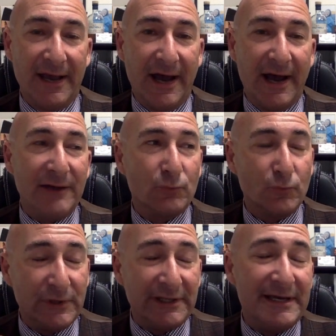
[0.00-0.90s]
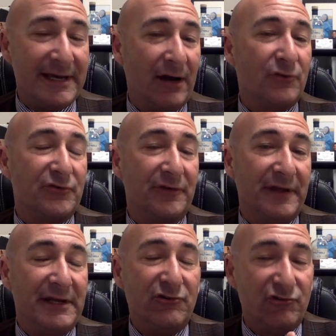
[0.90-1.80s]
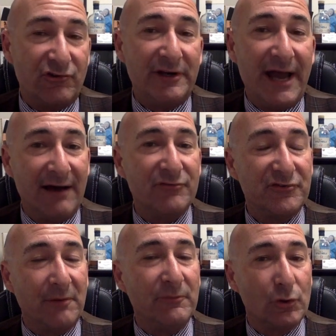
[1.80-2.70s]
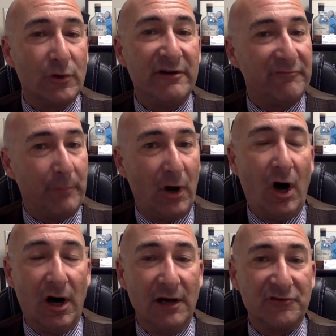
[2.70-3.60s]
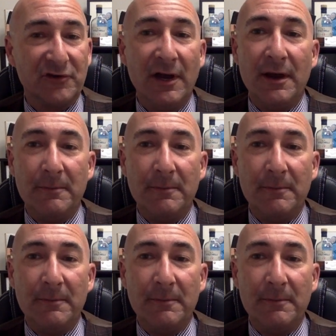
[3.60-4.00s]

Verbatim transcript: I really counseled that he should have some degree of pause